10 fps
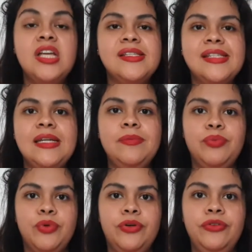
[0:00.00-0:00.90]

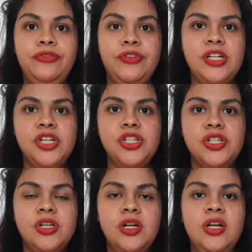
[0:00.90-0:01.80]
Seeing broiled
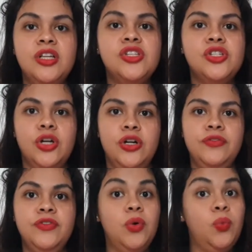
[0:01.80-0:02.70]
fish
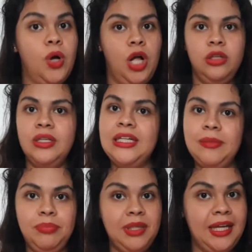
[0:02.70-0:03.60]
served well in
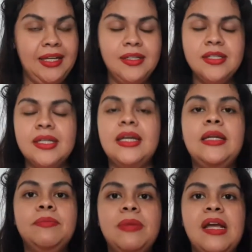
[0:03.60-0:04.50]
a plate,
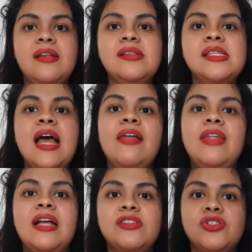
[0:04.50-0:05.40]
it means
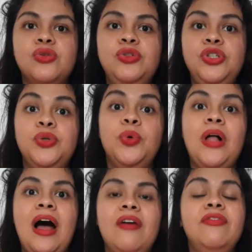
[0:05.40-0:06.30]
that soon you
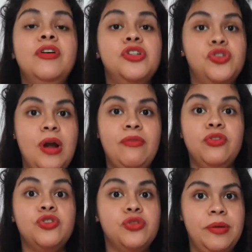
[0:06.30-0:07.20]
will have a
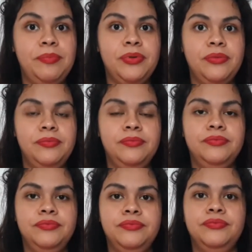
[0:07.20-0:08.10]
travel trip
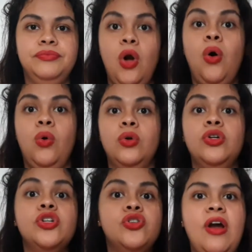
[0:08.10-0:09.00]

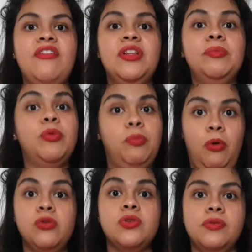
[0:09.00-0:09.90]
or traveling
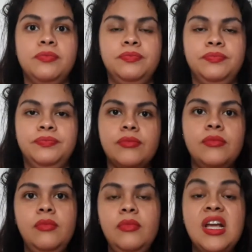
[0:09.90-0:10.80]
proposal.
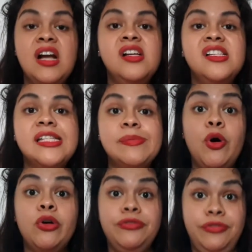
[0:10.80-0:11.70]

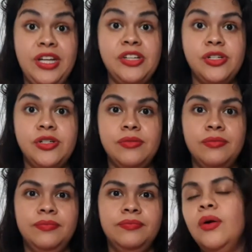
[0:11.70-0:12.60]
Smoked fish.
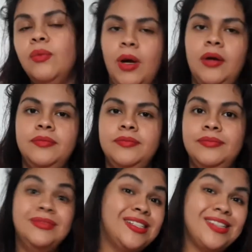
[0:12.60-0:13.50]
Well,
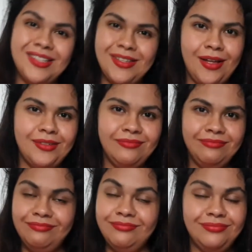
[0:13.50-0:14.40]
this is not
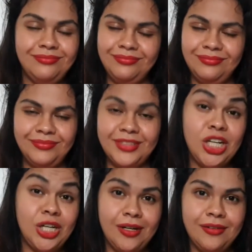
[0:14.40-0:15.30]

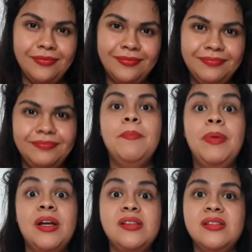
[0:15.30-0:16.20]
good.
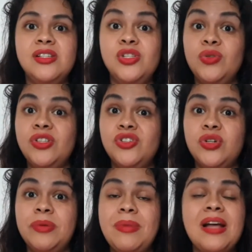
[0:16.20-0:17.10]
Pay attention to this
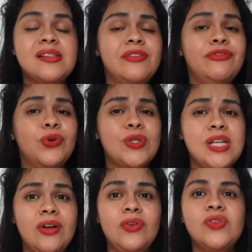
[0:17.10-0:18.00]
dream as it
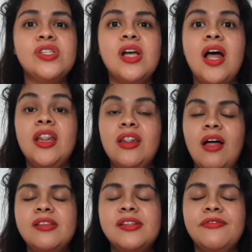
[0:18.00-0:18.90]
foretells
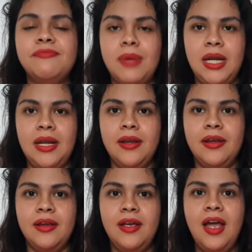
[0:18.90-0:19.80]
lots of money
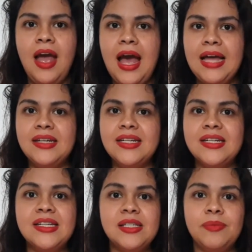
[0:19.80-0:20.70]
and
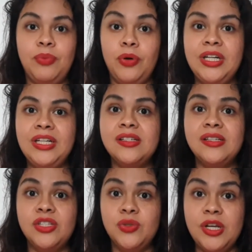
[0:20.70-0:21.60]
disappointing
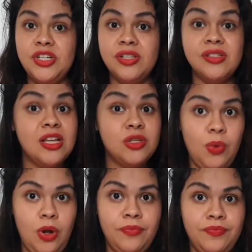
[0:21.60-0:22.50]
situations
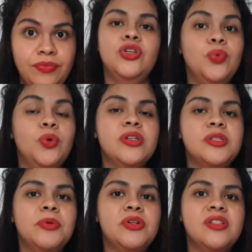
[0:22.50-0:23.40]
as well. You will
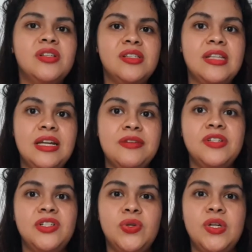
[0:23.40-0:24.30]
experience these negative
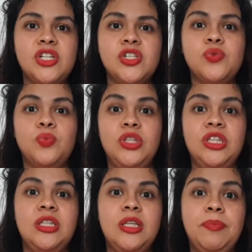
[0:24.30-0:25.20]
situations
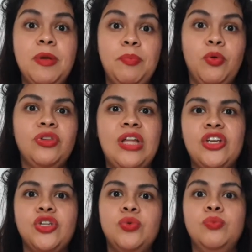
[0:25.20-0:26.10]
with the people
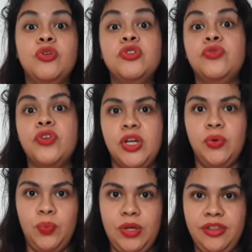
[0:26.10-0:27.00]
that you most
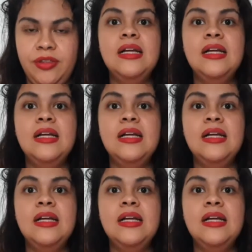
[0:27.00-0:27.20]
frequent with.